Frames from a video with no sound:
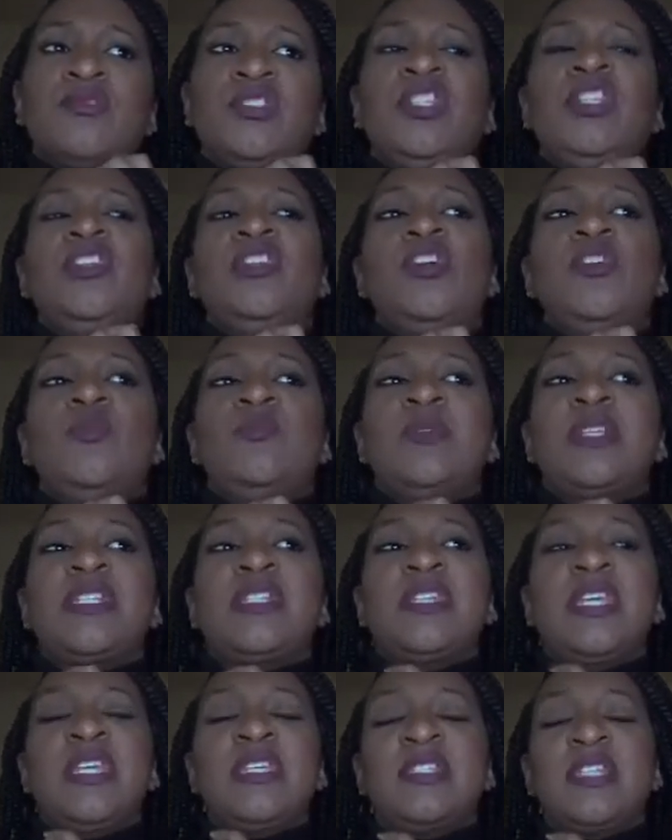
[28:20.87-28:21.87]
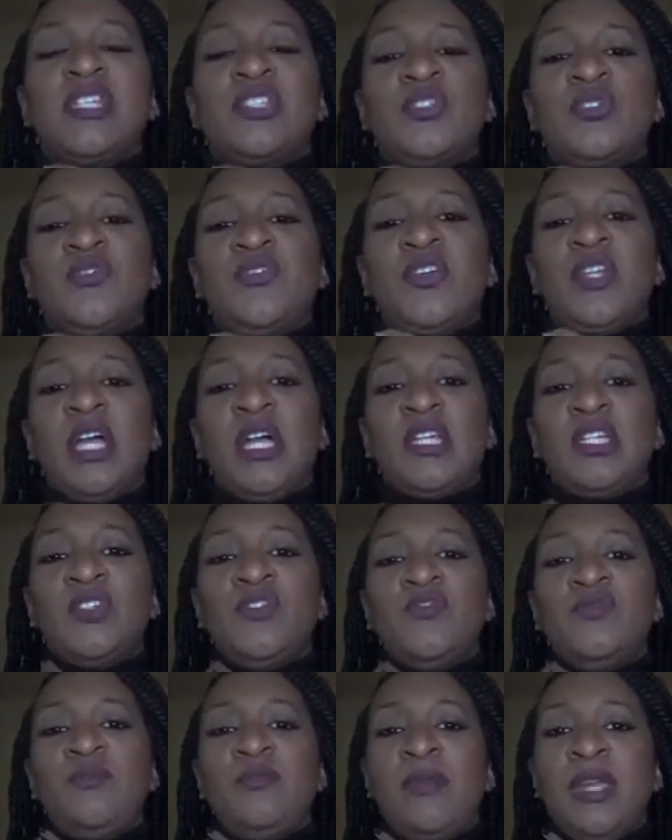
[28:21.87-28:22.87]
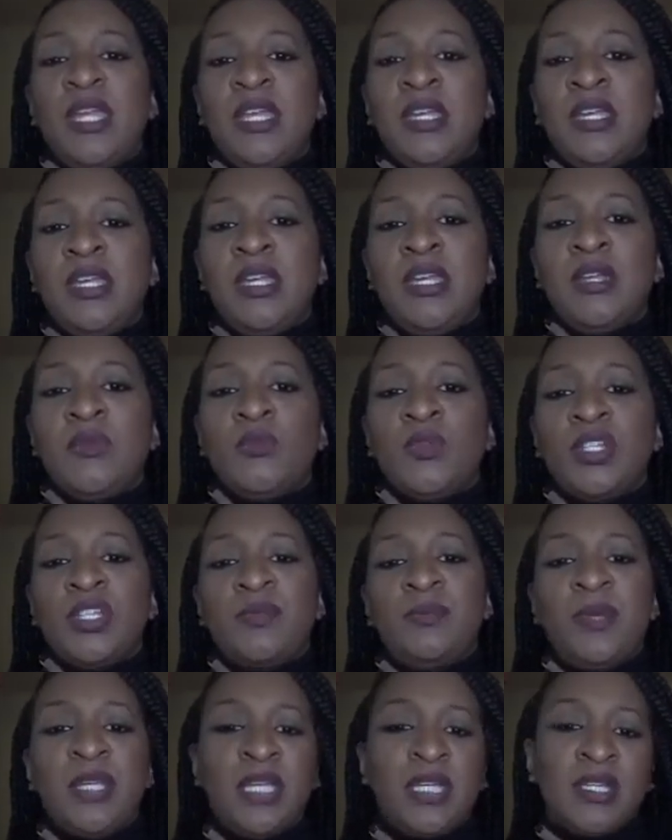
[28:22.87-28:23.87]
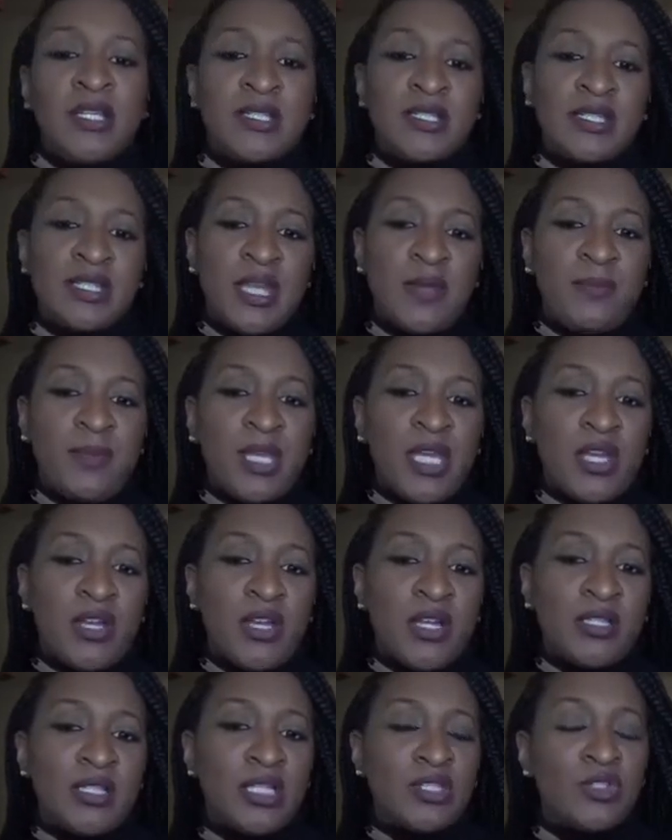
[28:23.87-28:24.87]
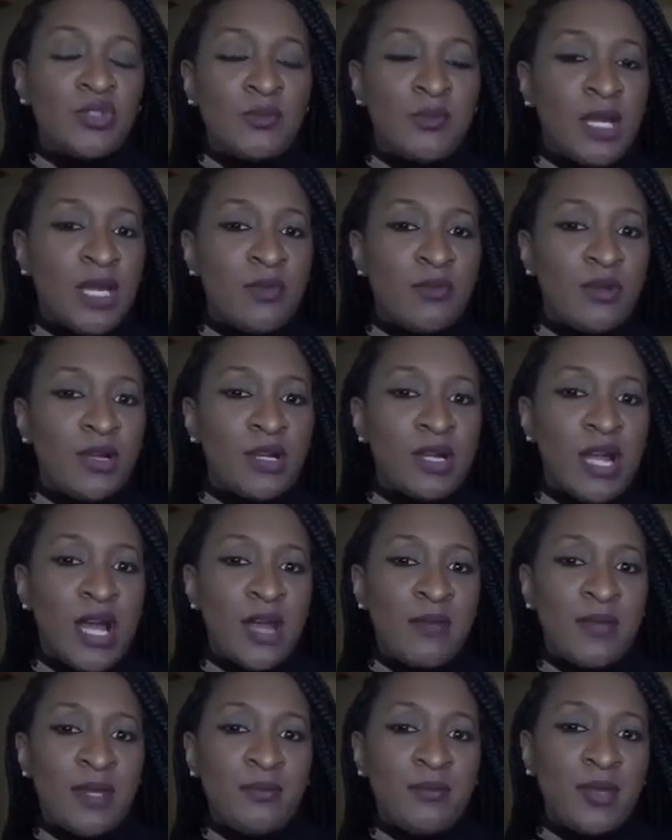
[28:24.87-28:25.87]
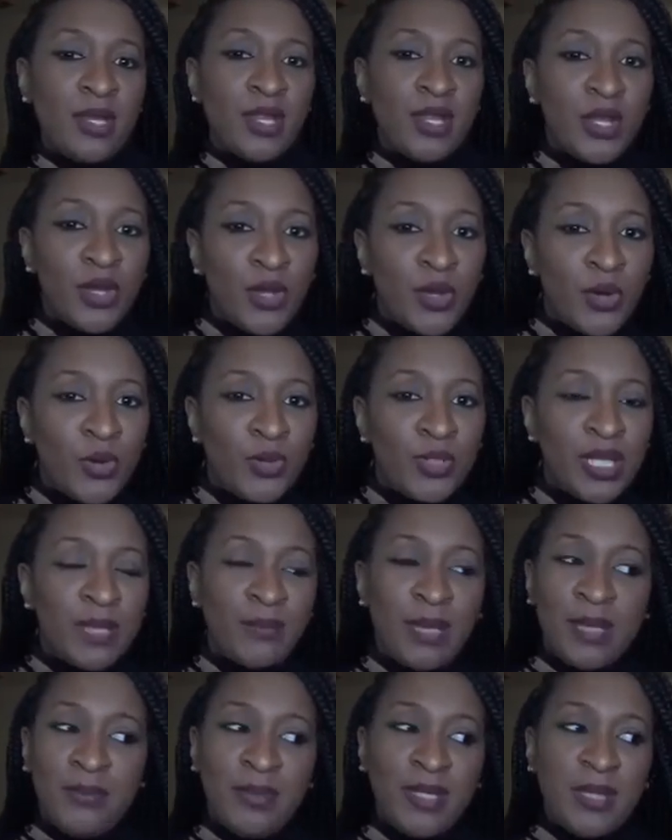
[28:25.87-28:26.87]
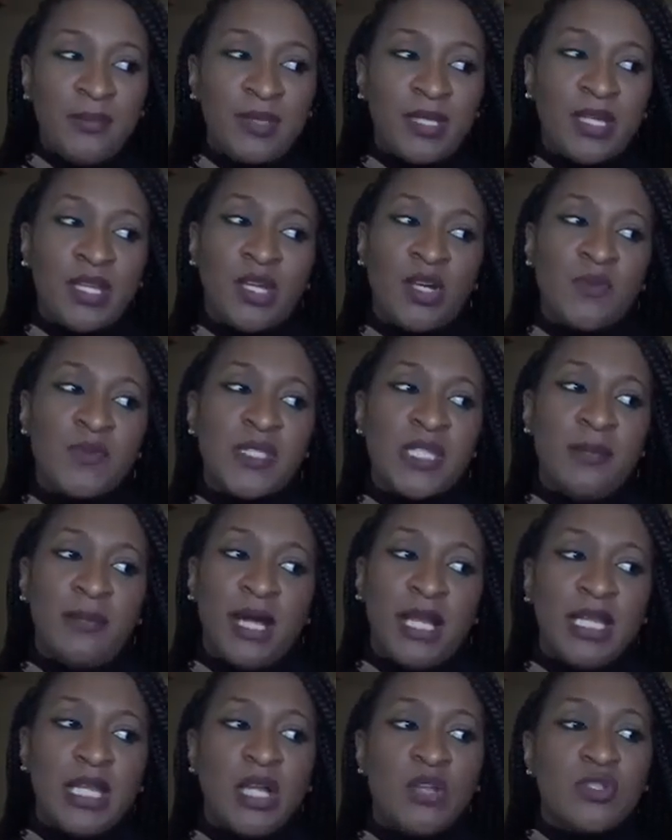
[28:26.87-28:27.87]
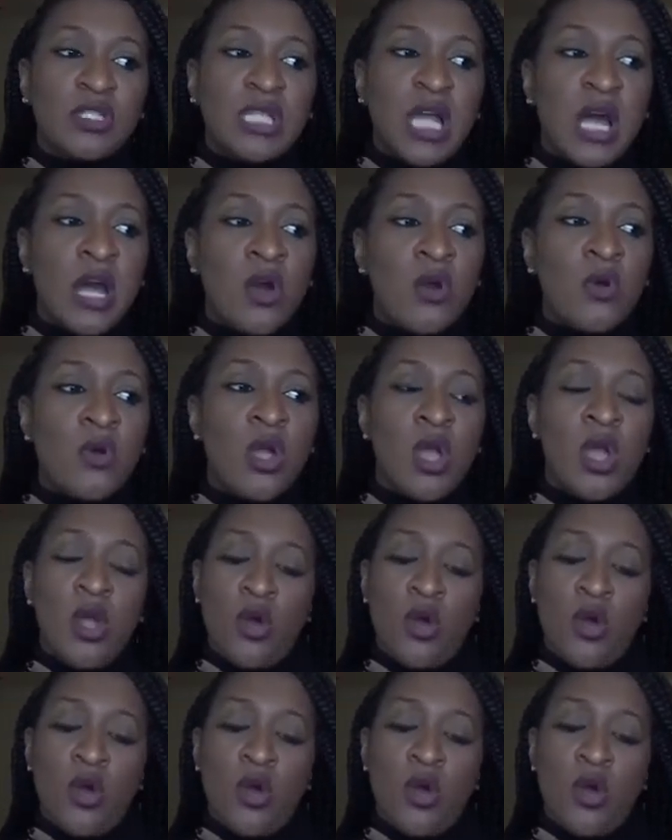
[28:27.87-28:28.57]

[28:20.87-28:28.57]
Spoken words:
mistakes that you feel like you've made with being a step parent, that you might want to comment below, that might be able to help somebody else out.